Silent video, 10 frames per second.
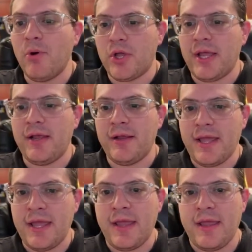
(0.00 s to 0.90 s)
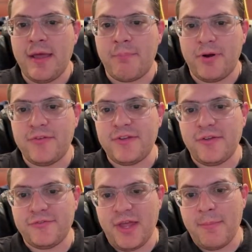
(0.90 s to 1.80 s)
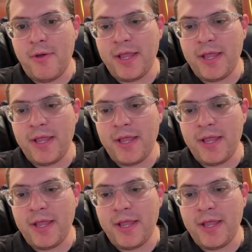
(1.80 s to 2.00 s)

booking a pre-sales demo.